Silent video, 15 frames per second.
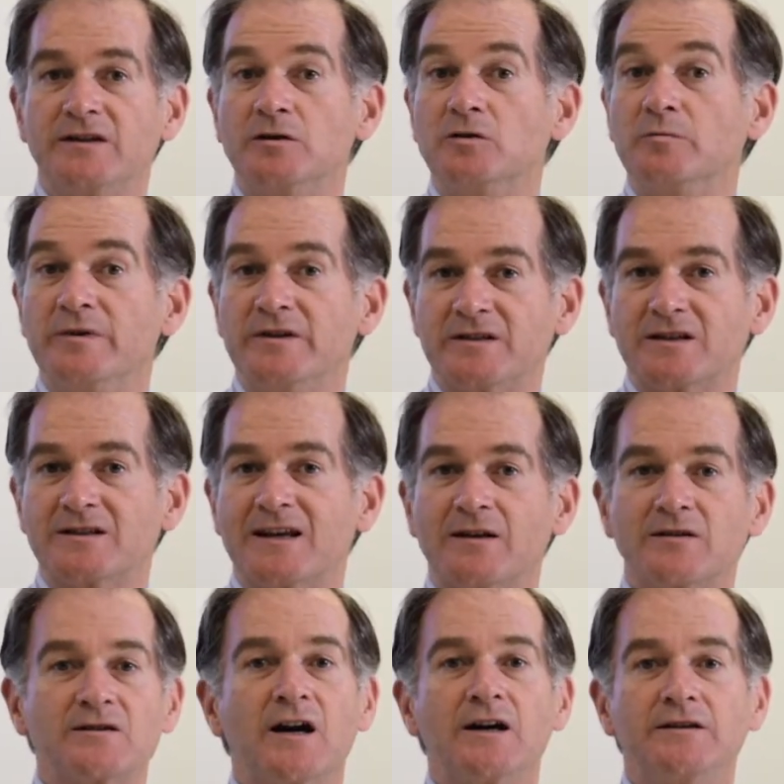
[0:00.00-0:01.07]
They do business
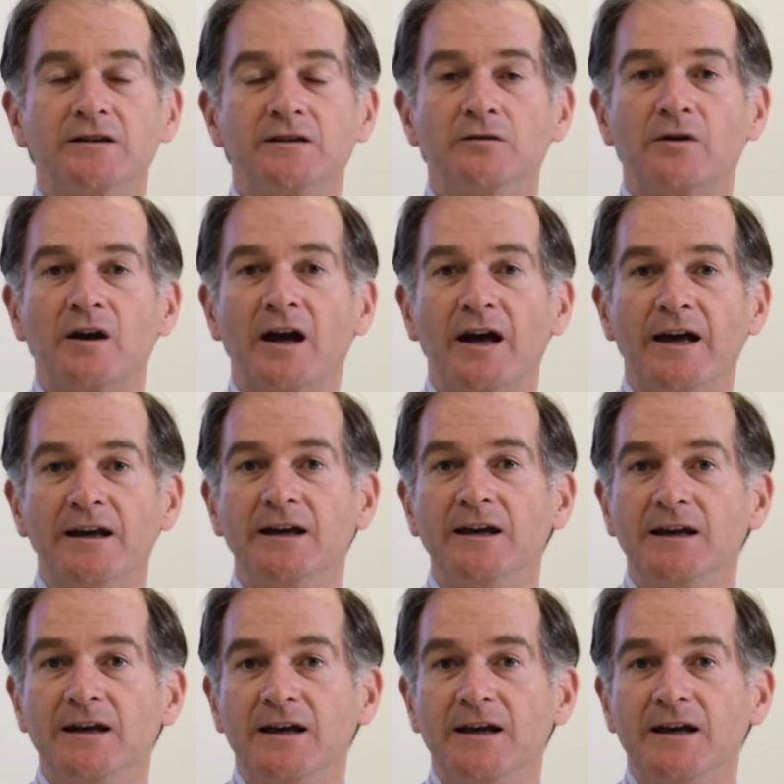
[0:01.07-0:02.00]
outside the UK,